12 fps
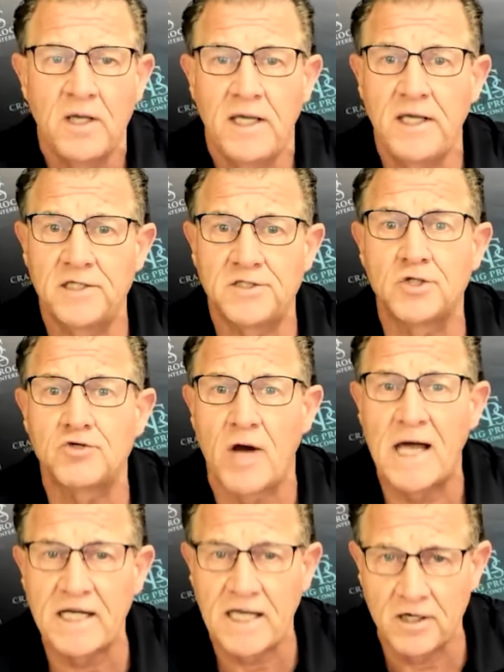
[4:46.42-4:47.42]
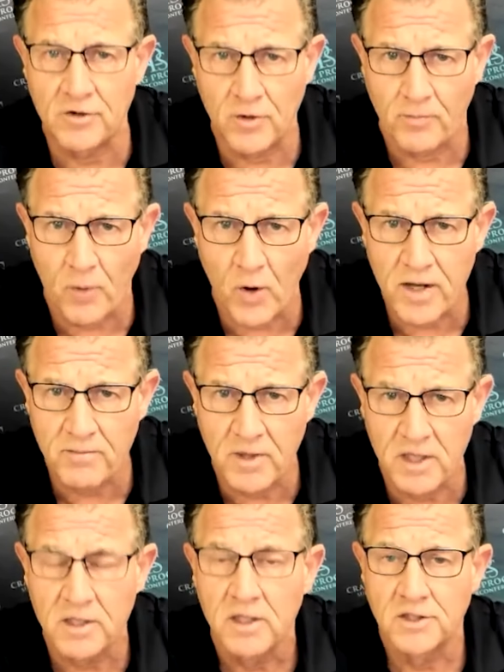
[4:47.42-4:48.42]
is to try to get an
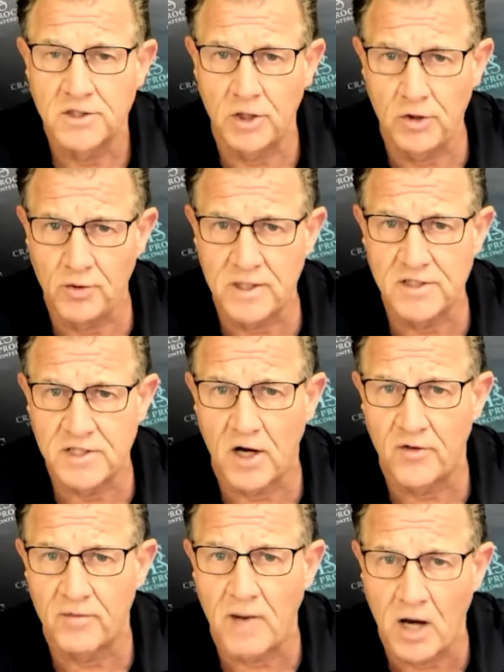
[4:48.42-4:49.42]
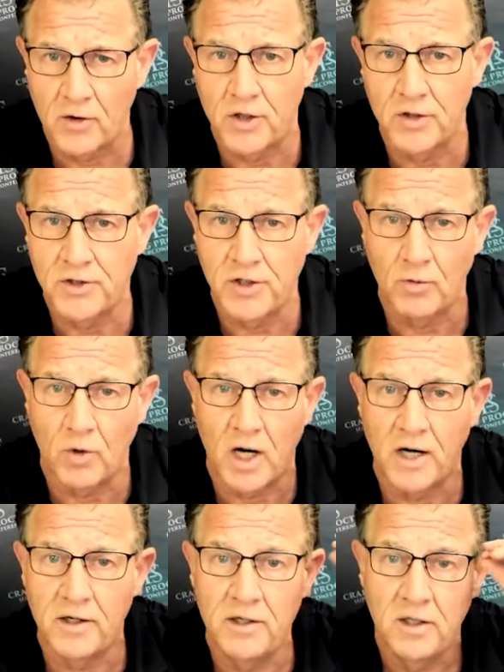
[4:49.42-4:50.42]
appointment so you can tell them how good you
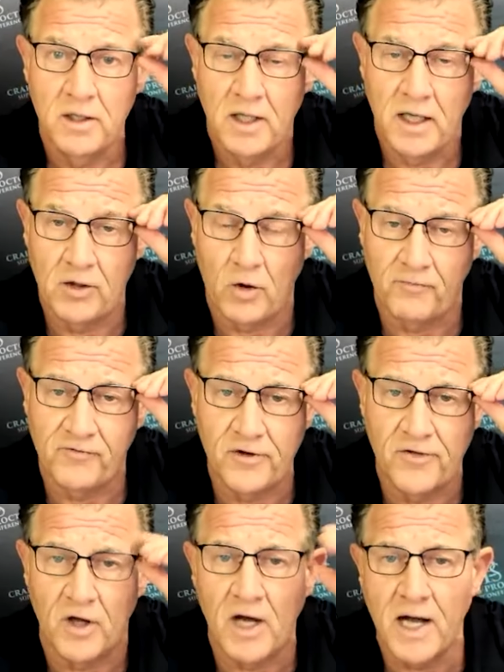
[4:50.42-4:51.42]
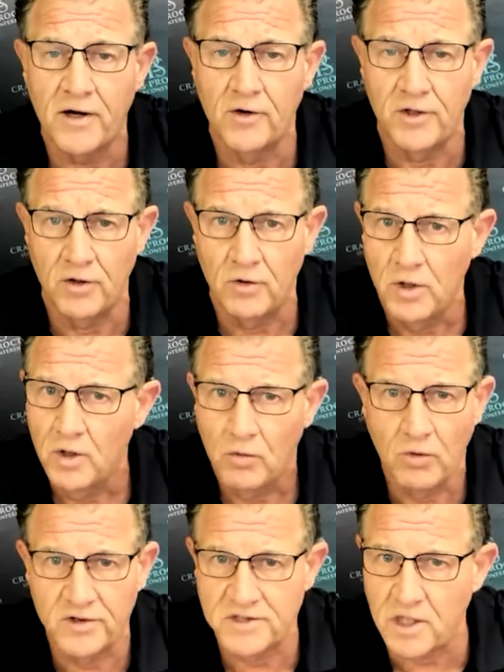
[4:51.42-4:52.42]
are and, and hopefully they'll hire you.
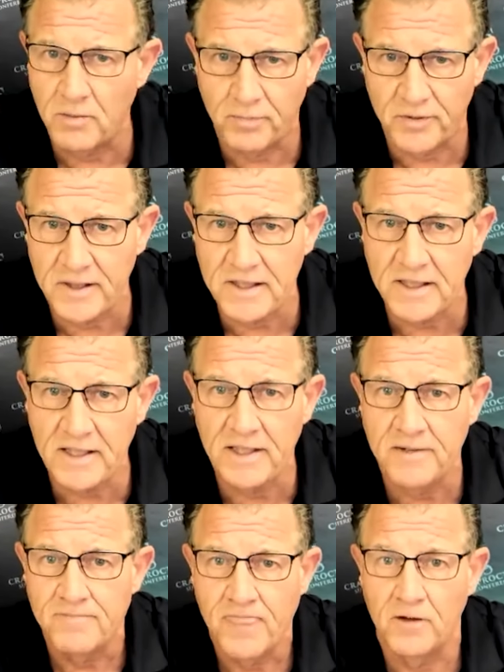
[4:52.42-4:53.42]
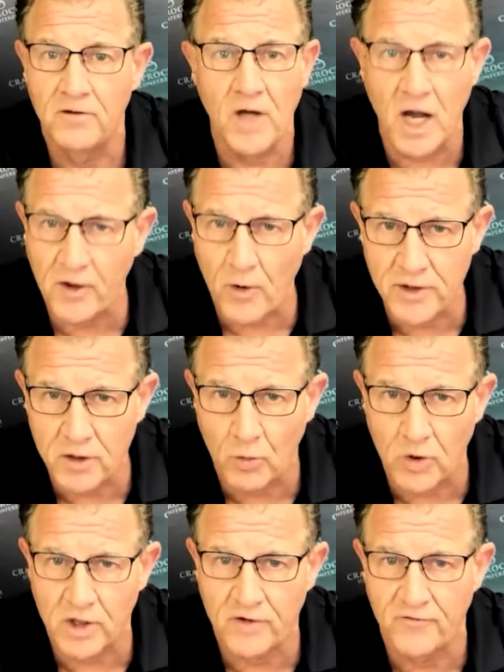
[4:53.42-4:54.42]
Well, it's completely not going to
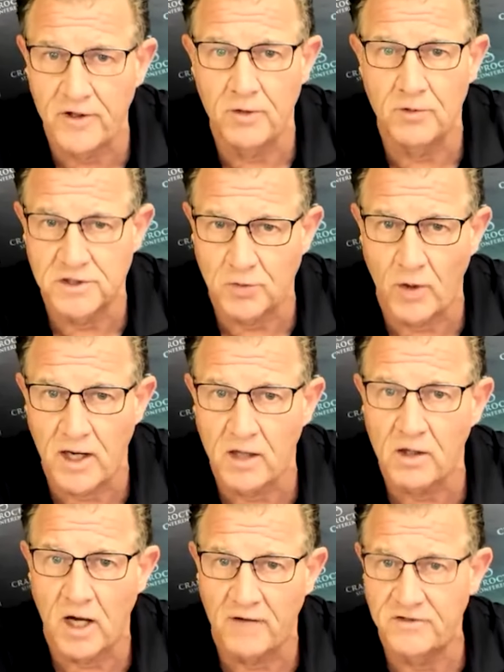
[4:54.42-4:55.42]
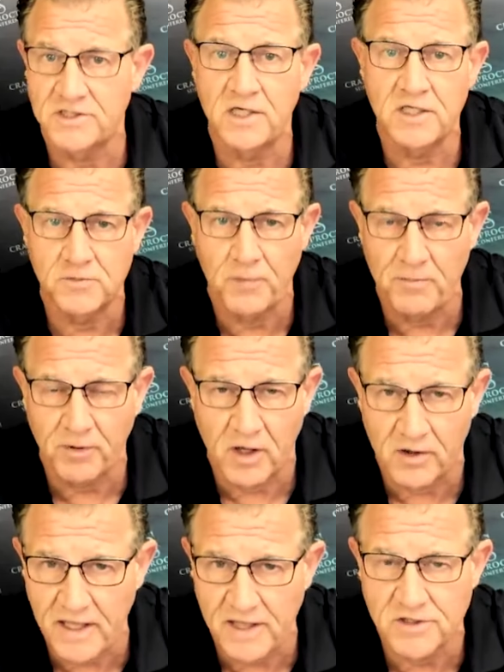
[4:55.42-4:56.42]
work for you as well, obviously, because people
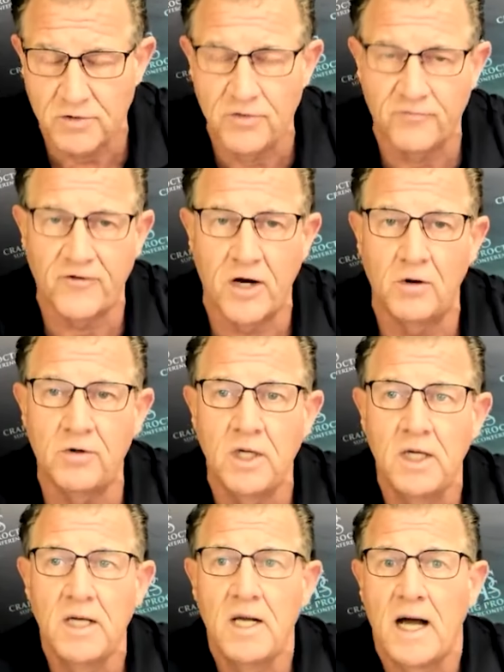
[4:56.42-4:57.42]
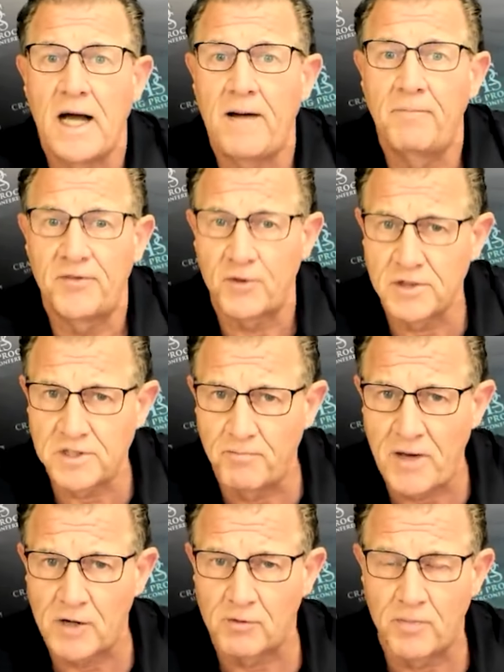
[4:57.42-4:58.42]
aren't answering the phone. Uh, but there is a
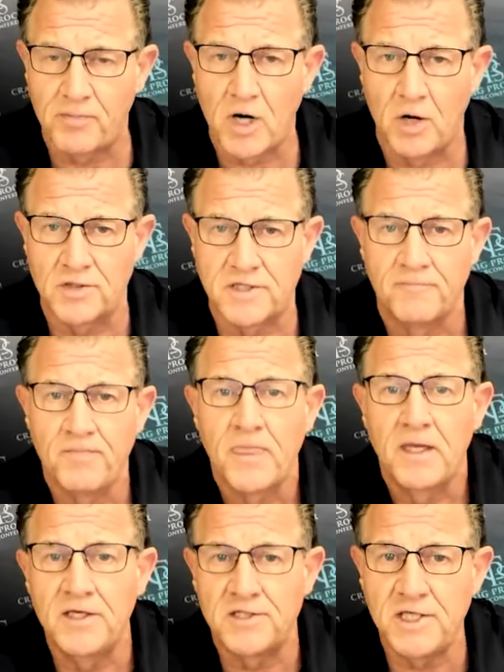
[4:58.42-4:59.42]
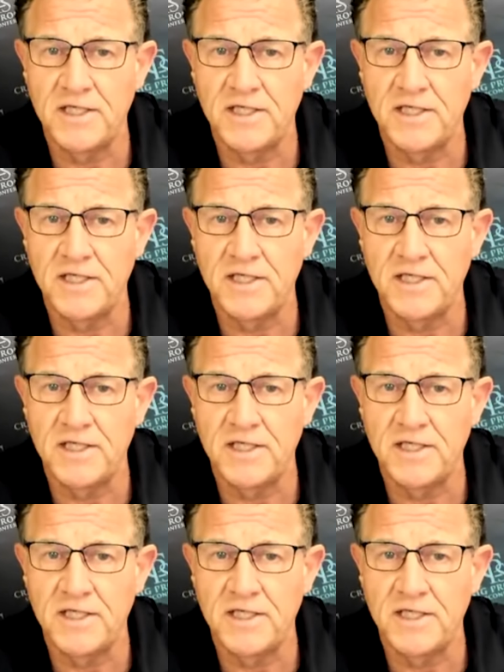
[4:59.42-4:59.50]
better approach. You see,